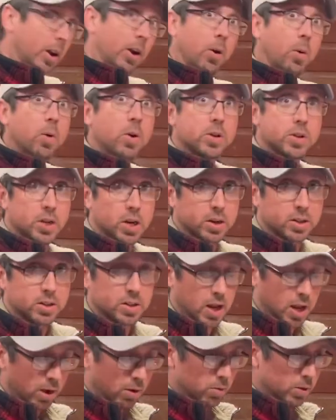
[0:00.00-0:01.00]
or a chuck
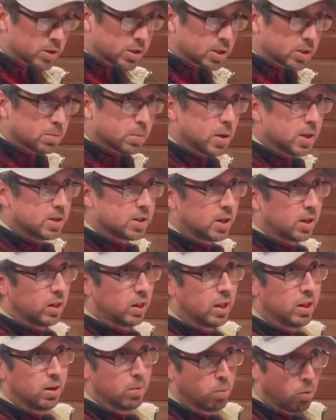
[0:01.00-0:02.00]
steak, which is
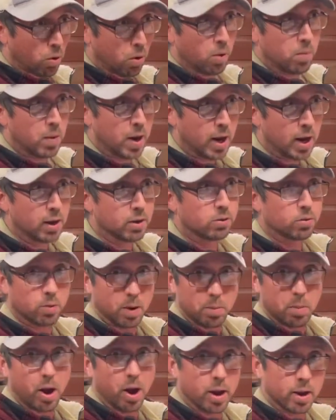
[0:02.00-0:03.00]
basically the poor man's
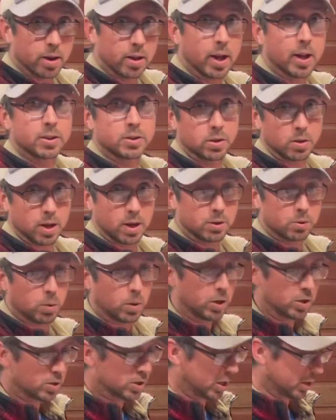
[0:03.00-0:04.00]
ribeye. That's what
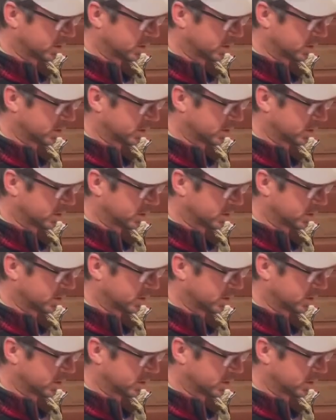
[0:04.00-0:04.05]
your chuck